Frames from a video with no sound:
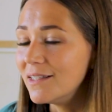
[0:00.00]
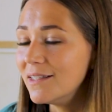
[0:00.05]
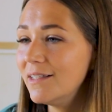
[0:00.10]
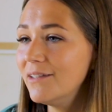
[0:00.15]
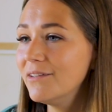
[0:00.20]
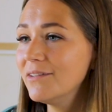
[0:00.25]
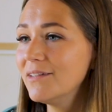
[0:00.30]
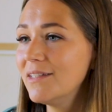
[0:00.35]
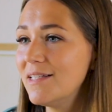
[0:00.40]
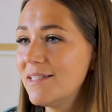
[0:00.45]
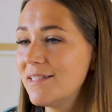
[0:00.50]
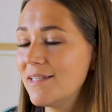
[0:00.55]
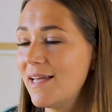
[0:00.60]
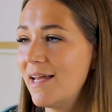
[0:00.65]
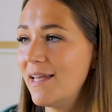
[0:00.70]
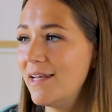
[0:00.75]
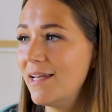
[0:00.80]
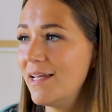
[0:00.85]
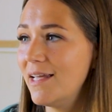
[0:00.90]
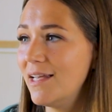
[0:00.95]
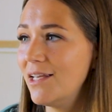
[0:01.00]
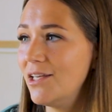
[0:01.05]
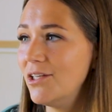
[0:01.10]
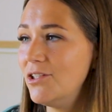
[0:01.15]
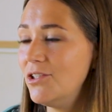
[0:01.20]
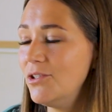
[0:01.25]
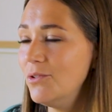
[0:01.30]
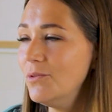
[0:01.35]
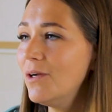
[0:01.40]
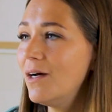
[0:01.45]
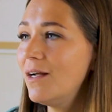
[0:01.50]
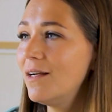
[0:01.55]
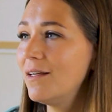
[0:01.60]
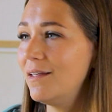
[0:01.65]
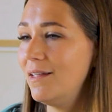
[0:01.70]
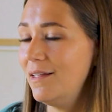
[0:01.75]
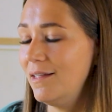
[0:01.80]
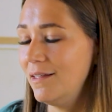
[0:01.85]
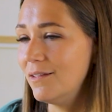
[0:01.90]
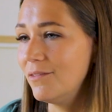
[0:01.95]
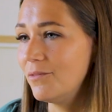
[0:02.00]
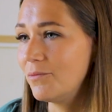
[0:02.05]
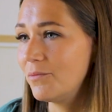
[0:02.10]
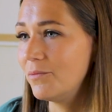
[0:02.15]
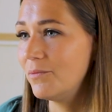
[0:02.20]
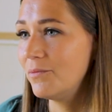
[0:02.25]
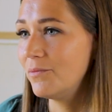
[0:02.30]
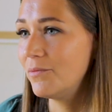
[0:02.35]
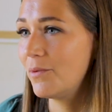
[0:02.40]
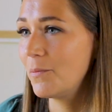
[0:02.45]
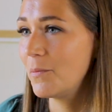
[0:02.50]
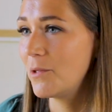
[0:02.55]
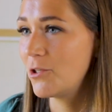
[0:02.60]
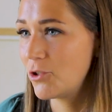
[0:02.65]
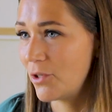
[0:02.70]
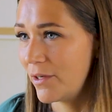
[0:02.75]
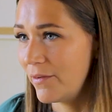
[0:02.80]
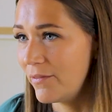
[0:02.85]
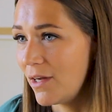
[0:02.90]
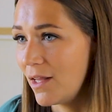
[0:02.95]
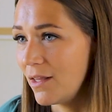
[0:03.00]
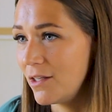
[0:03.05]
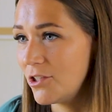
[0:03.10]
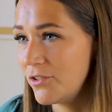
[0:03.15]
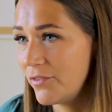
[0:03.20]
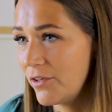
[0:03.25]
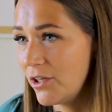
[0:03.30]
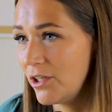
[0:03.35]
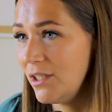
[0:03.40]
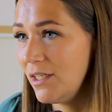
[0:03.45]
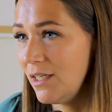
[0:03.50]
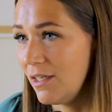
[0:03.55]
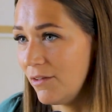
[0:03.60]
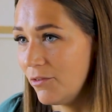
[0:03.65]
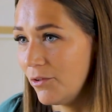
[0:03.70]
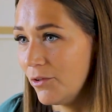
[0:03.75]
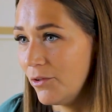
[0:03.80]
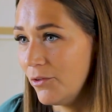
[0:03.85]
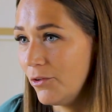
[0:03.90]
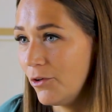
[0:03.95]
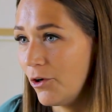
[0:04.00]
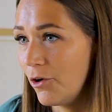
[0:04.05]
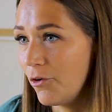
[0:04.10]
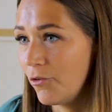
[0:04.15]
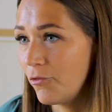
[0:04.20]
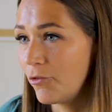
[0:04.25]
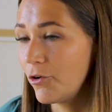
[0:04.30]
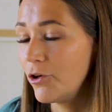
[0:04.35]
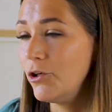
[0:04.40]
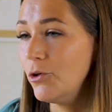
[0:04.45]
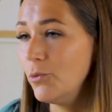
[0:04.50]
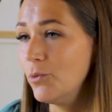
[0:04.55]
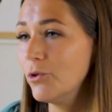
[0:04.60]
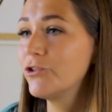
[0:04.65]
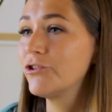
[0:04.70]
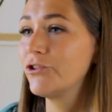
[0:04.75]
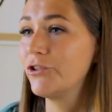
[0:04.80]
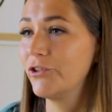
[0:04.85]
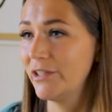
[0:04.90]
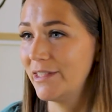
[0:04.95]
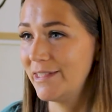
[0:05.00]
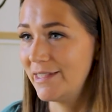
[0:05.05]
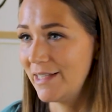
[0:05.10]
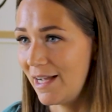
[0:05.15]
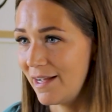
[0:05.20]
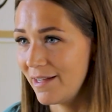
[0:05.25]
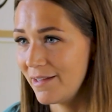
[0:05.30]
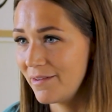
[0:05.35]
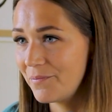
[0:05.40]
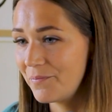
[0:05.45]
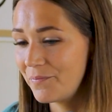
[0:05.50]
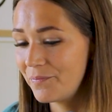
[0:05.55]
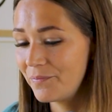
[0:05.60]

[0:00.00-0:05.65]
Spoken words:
clearly said, do not eat from the tree of knowledge of good and evil, for you will surely die.